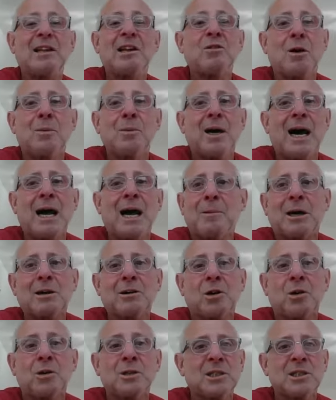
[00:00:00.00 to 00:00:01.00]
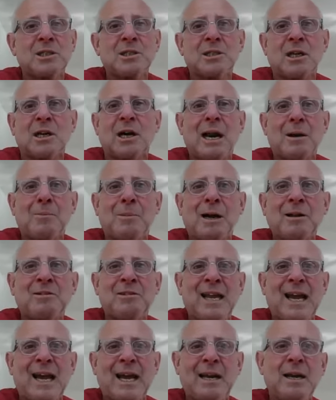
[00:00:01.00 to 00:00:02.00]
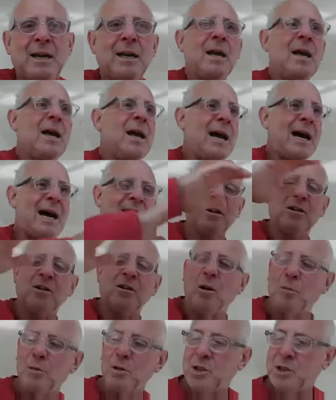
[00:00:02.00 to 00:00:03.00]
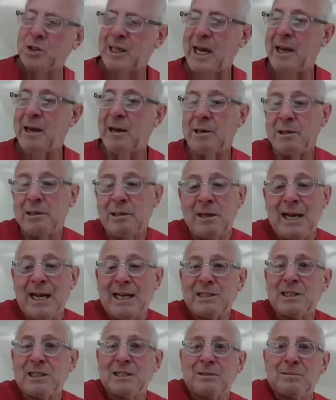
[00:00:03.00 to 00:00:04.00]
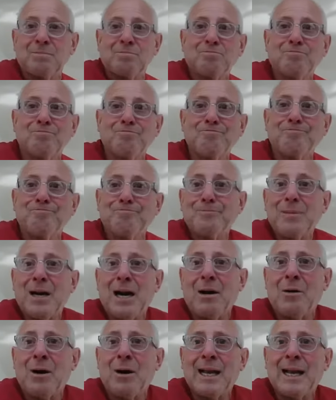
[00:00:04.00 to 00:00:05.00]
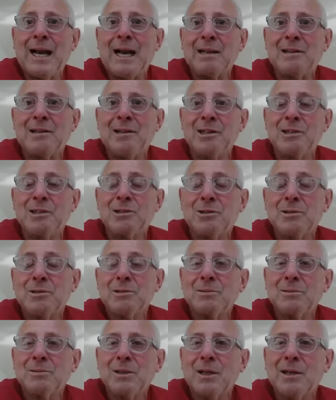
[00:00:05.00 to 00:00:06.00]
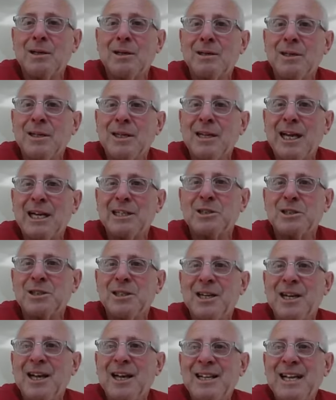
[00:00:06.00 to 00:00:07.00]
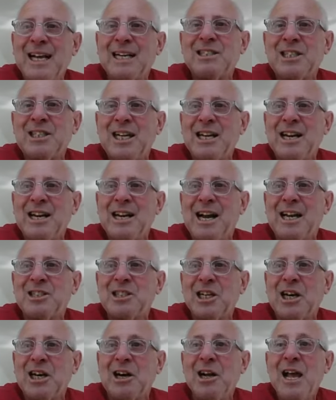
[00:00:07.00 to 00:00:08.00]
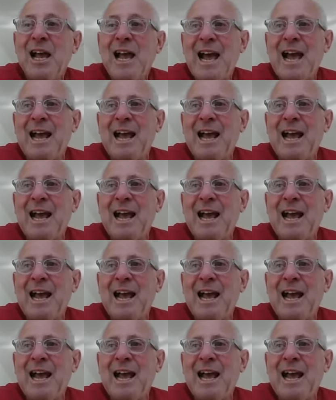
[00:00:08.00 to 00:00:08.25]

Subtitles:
They taught me a lot about currencies and a lot about debt on a global scale. And that's how I got to this. That's it in a nutshell.